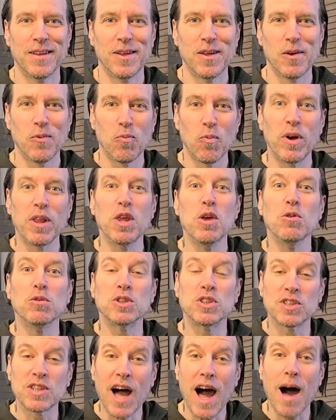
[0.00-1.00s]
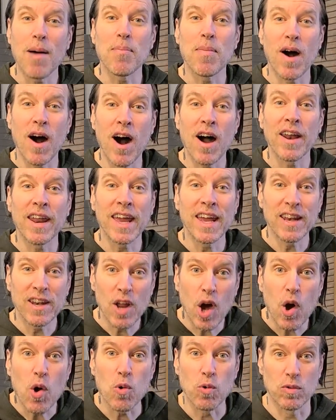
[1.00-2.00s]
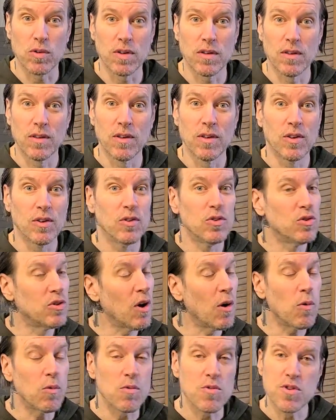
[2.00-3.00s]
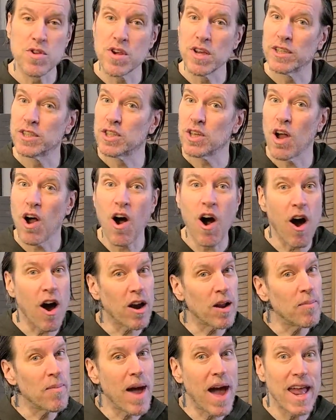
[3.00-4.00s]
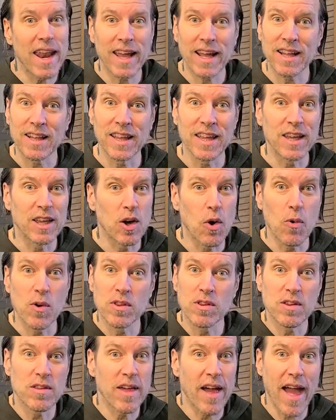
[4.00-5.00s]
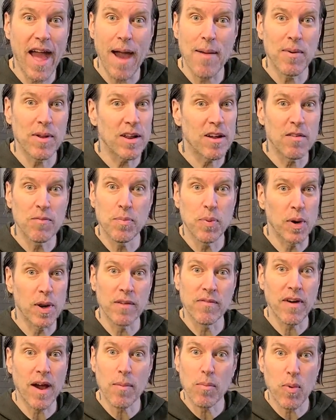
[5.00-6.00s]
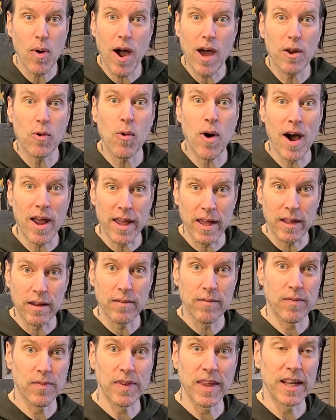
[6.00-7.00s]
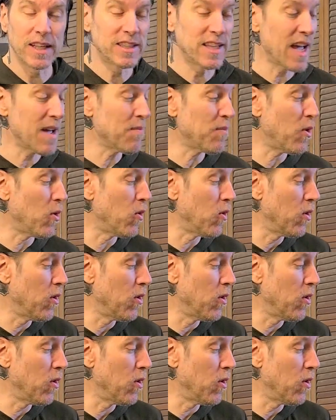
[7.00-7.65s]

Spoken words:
When you stop on a note, don't just automatically go into the habit of putting vibrato on it. Example.